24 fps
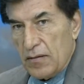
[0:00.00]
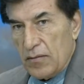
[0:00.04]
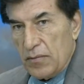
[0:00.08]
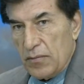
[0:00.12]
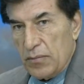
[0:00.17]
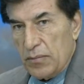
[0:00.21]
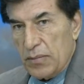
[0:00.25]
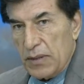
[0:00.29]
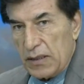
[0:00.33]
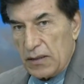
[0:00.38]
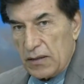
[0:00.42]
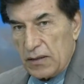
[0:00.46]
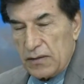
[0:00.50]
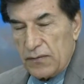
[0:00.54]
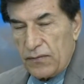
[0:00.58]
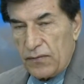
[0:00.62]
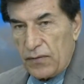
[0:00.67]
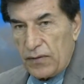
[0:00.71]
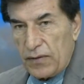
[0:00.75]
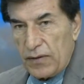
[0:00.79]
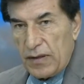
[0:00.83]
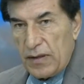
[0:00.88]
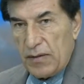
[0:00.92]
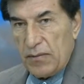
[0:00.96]
because
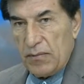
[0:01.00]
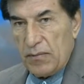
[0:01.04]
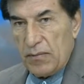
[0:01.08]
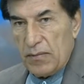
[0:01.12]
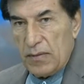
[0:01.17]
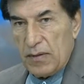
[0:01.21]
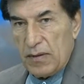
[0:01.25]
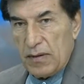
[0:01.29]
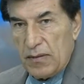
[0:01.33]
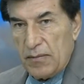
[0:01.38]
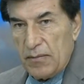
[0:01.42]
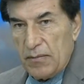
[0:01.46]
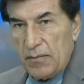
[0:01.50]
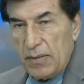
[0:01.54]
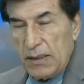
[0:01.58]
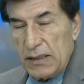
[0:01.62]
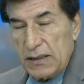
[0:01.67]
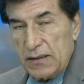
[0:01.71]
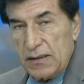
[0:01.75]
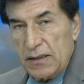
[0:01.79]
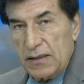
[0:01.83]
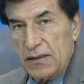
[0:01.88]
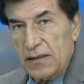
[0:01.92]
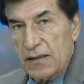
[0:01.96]
for them, uh,
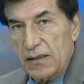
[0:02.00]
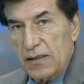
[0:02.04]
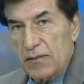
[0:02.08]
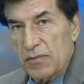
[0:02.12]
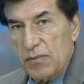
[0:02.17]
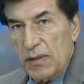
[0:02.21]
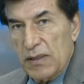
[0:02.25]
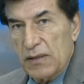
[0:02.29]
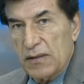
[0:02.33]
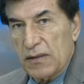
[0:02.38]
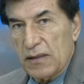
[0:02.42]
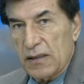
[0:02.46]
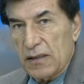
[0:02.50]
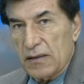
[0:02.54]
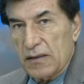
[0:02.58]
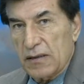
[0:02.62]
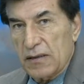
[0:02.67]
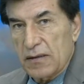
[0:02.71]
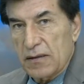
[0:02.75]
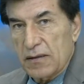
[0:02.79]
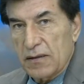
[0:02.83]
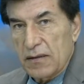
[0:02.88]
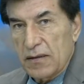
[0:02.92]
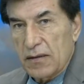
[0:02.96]
business is
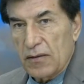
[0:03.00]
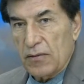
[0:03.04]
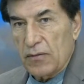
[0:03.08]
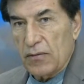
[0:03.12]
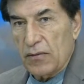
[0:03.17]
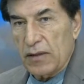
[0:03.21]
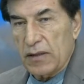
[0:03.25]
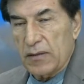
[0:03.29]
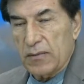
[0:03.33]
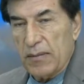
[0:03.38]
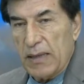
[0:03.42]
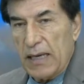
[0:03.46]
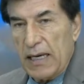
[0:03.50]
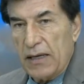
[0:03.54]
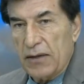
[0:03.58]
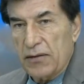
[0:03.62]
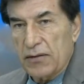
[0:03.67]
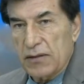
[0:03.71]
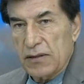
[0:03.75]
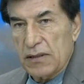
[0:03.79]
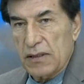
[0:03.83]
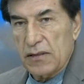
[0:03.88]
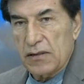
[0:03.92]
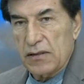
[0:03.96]
business. What
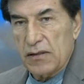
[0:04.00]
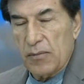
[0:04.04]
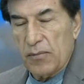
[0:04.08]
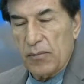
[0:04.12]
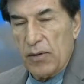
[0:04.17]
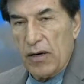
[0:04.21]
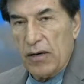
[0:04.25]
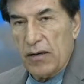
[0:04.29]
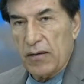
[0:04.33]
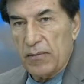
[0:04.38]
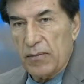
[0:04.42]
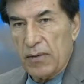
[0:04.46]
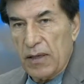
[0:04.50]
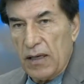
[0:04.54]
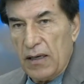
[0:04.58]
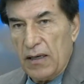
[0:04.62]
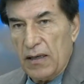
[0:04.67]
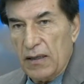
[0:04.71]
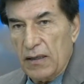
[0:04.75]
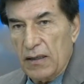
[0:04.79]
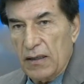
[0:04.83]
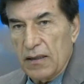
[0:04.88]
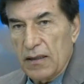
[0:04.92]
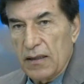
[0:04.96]
matters is the bottom
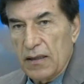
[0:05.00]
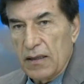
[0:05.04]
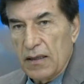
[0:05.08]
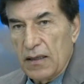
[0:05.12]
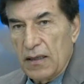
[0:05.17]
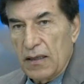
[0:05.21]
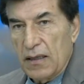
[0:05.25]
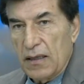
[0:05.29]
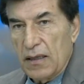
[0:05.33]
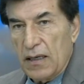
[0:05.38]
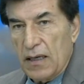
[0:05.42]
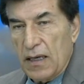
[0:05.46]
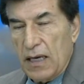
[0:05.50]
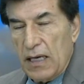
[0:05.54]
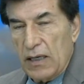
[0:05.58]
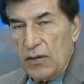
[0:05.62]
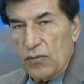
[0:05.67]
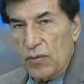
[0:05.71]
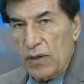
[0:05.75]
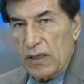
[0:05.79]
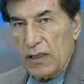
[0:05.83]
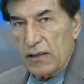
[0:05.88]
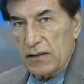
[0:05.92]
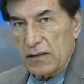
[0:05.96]
line. And
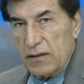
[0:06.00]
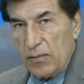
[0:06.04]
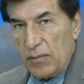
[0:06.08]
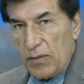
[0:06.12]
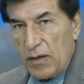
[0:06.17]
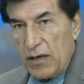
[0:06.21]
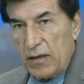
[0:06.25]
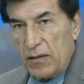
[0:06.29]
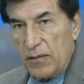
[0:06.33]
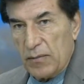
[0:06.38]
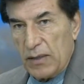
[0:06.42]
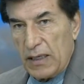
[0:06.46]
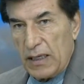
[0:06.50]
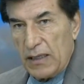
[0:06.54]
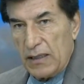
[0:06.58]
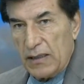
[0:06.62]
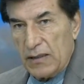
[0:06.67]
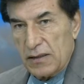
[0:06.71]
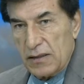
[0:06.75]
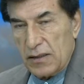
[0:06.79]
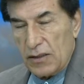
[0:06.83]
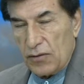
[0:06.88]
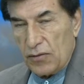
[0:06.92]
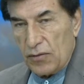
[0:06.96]
what is the bottom line
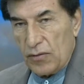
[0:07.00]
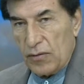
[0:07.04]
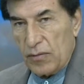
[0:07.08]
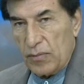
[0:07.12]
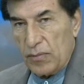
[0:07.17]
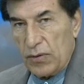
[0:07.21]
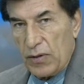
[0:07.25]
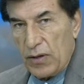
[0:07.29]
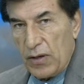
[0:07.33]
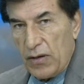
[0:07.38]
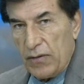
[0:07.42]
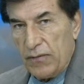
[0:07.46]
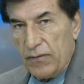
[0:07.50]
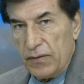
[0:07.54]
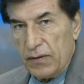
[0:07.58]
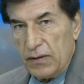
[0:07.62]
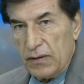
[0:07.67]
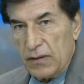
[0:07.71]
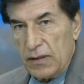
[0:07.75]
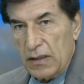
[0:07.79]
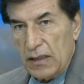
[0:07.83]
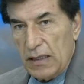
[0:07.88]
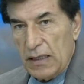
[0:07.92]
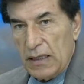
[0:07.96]
is their own profit.
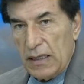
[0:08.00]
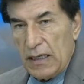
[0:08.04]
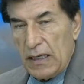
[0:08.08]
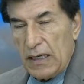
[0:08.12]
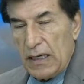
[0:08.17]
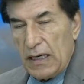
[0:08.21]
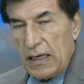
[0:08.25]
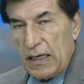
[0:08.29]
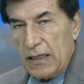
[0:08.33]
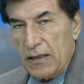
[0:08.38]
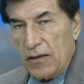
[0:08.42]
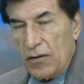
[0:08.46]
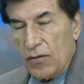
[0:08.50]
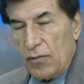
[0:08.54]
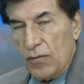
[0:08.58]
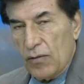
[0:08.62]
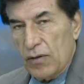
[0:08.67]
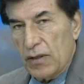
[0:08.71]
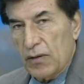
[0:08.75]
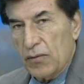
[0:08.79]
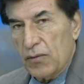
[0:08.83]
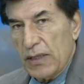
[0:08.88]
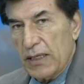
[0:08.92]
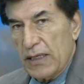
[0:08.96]
And the
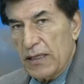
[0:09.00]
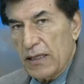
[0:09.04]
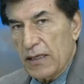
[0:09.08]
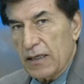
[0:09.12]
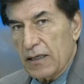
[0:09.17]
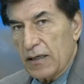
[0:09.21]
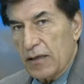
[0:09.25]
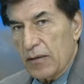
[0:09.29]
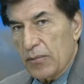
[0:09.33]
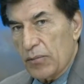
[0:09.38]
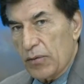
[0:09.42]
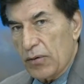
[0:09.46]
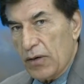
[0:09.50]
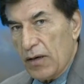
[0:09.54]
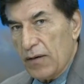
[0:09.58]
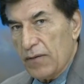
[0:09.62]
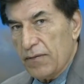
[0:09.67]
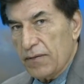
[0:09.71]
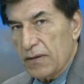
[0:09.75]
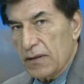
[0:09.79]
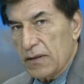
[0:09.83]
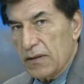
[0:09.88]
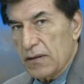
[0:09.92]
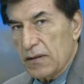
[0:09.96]
only way they can
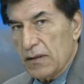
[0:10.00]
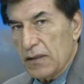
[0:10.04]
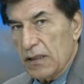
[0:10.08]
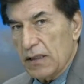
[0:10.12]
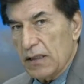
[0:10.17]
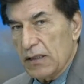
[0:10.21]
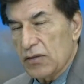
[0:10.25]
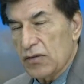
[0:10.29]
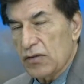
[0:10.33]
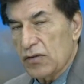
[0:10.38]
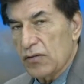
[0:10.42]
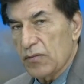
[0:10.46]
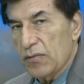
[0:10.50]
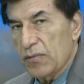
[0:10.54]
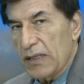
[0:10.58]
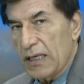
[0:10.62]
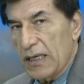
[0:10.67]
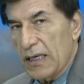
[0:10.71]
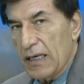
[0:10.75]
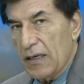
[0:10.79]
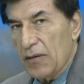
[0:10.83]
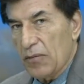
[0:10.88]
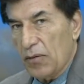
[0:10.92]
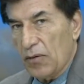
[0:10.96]
profit is to
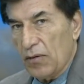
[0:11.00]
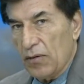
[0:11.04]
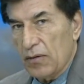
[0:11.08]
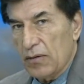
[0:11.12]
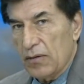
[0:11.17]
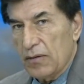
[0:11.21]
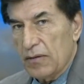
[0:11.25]
be able